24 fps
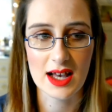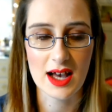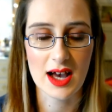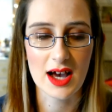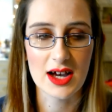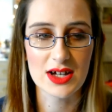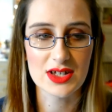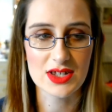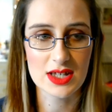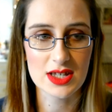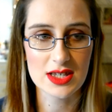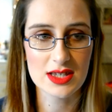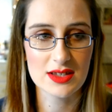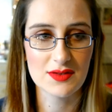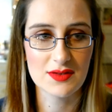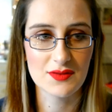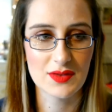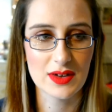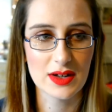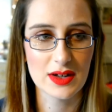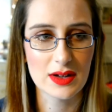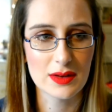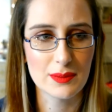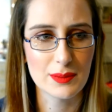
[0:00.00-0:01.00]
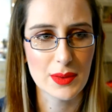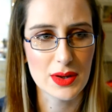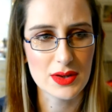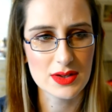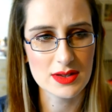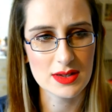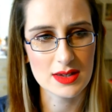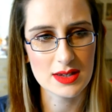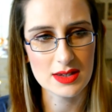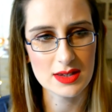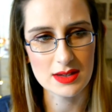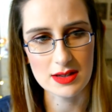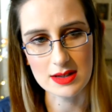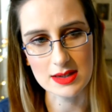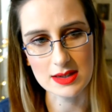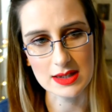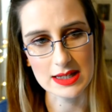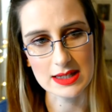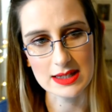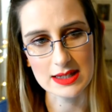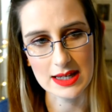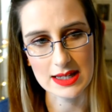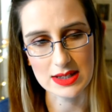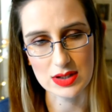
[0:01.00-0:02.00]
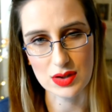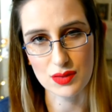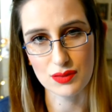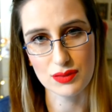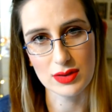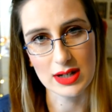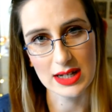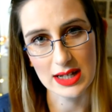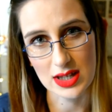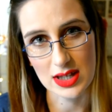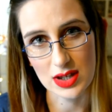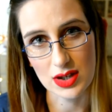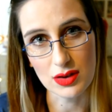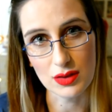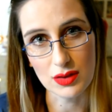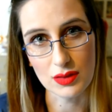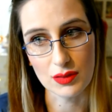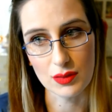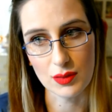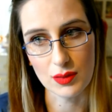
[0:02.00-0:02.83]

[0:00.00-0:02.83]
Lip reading: I just feel most of the studs these days are really cute,